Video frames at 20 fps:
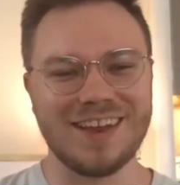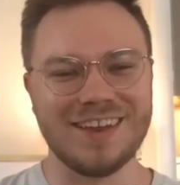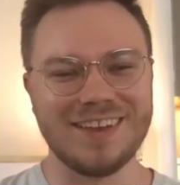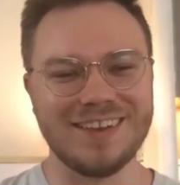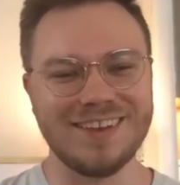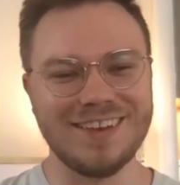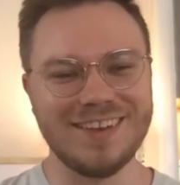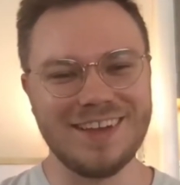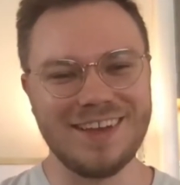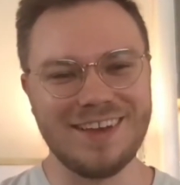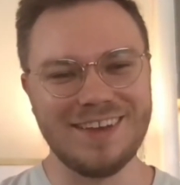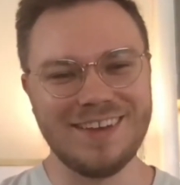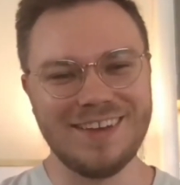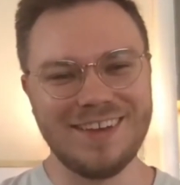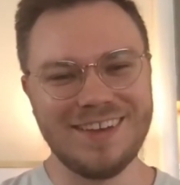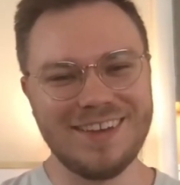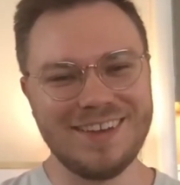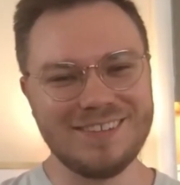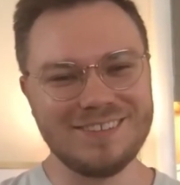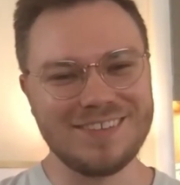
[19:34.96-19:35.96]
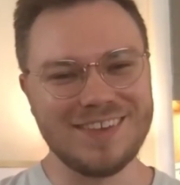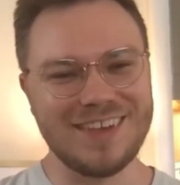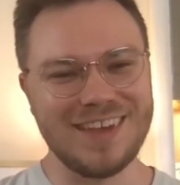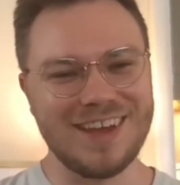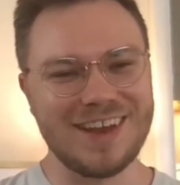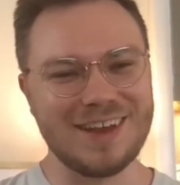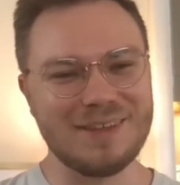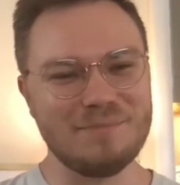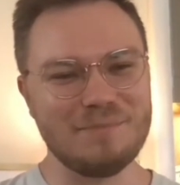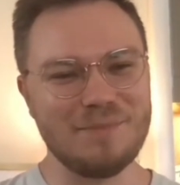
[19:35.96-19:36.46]
them somewhere, dude. Got a
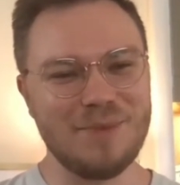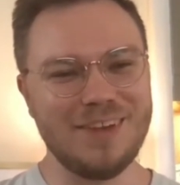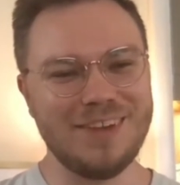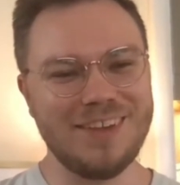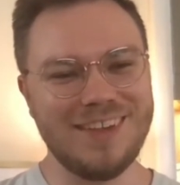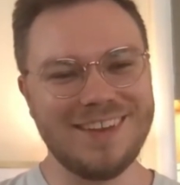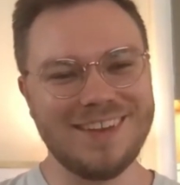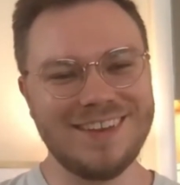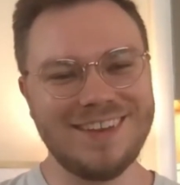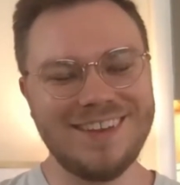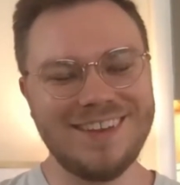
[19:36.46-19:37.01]
million,